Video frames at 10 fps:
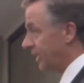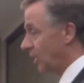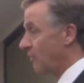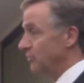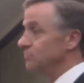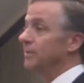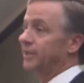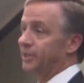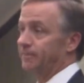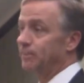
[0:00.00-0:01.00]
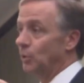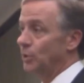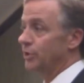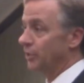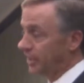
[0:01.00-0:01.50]
I can almost pick an
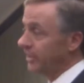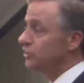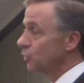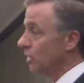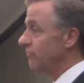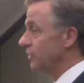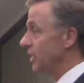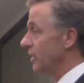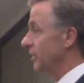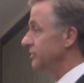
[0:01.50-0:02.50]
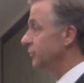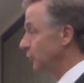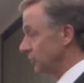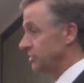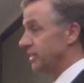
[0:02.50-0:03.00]
employer in each one of your areas
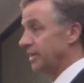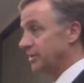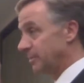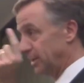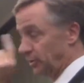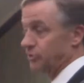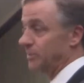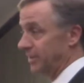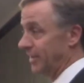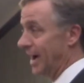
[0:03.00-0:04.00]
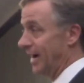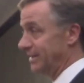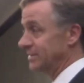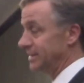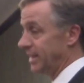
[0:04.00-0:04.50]
who has said to me, looked me in the eye
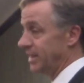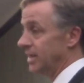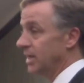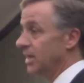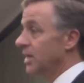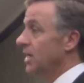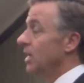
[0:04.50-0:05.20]
and said,